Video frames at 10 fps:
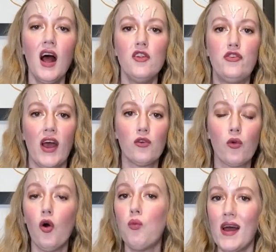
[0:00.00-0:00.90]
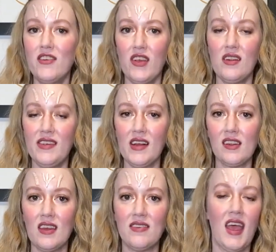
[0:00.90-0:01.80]
General Wedge
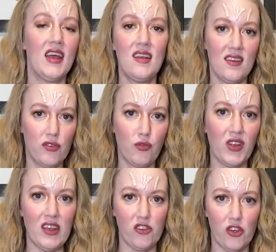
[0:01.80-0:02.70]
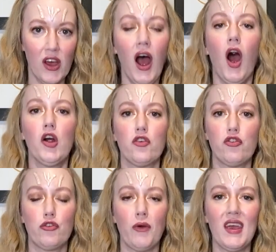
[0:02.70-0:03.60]
Antilles and his fleet are
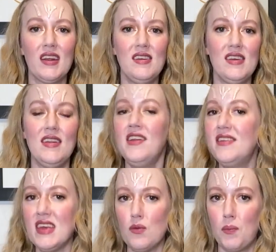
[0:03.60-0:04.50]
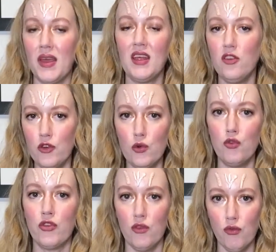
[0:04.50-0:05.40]
stranded deep in
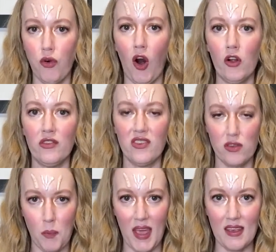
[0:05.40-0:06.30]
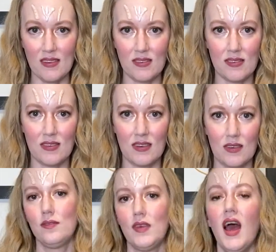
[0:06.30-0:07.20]
Yuuzhan Vong space.
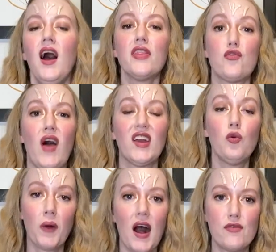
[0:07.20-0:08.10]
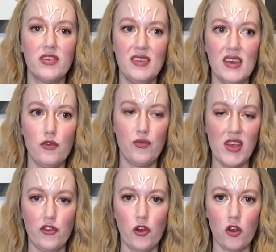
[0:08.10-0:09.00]
The Final Prophecy
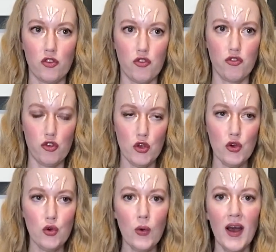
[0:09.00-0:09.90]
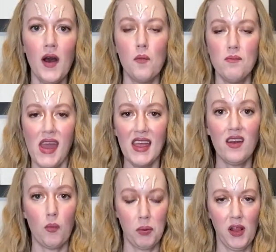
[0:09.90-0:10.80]
features 2 main
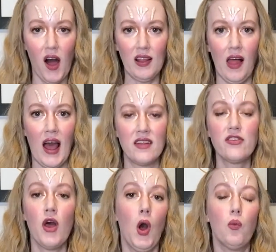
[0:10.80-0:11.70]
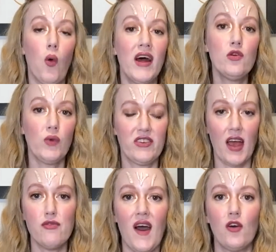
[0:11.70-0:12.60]
plot lines, one which I
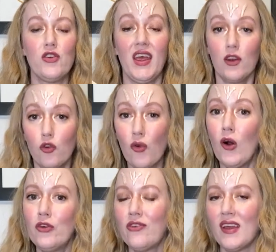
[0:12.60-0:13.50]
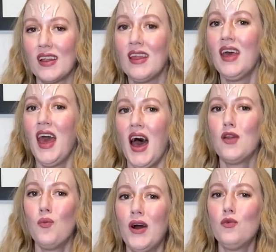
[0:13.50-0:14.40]
found engrossing
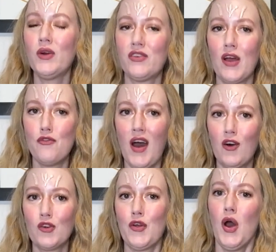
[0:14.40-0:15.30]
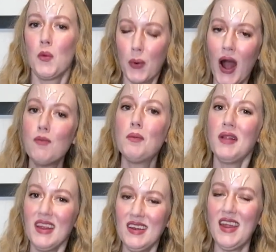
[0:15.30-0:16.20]
and one which I found
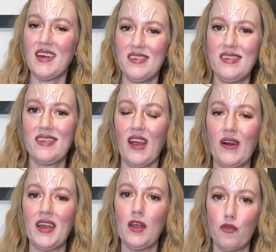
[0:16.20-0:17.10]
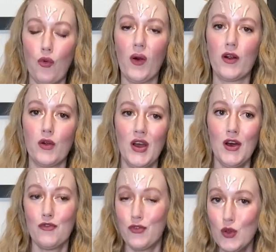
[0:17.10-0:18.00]
probably necessary for
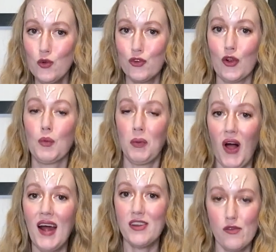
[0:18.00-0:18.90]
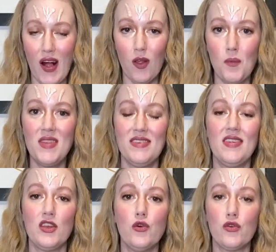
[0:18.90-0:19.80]
future plot developments in the
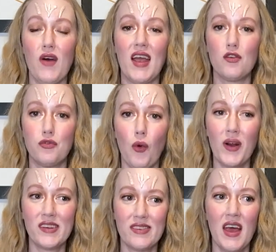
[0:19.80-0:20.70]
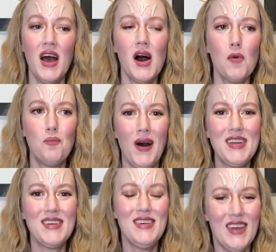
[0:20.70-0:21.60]
Unifying Force, but
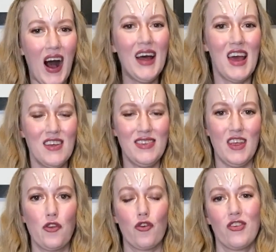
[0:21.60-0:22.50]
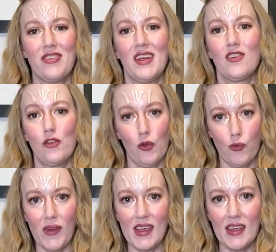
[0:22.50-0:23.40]
not as interesting to
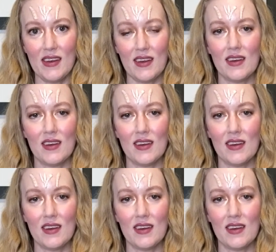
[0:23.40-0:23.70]
read.